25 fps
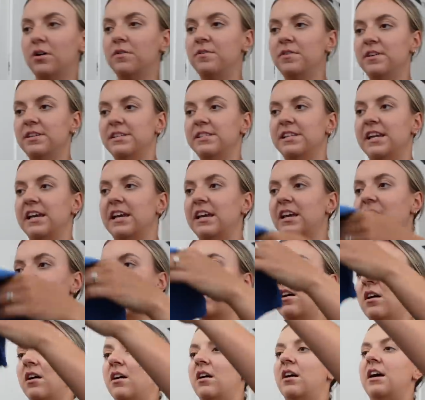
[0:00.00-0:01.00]
Obviously,
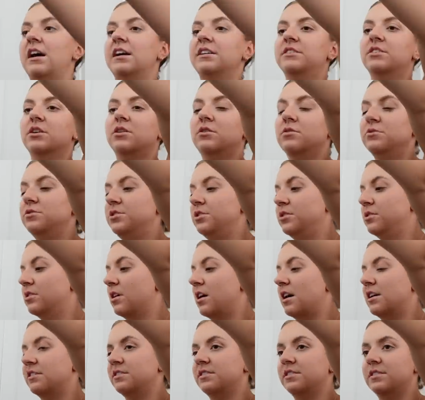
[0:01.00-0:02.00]
I told you
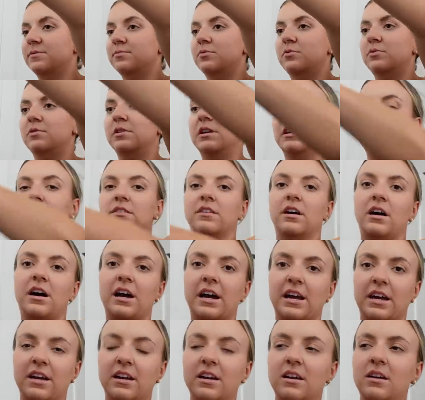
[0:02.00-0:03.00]
guys this morning that
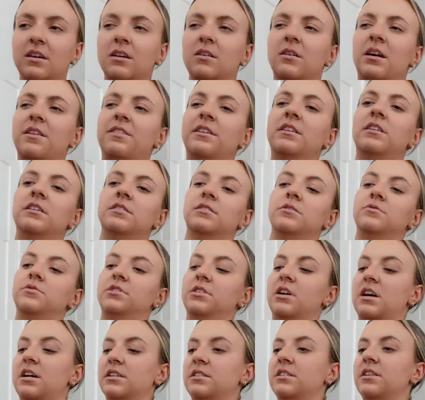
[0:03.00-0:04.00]
I, I think I told you
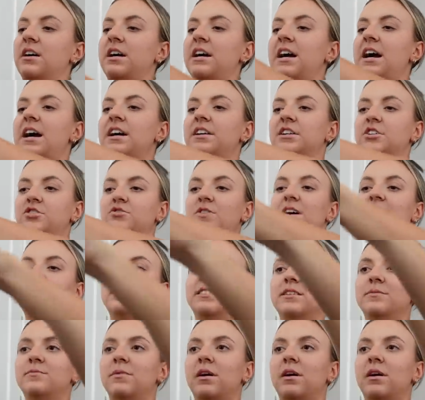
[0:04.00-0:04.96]
guys that I had a dress in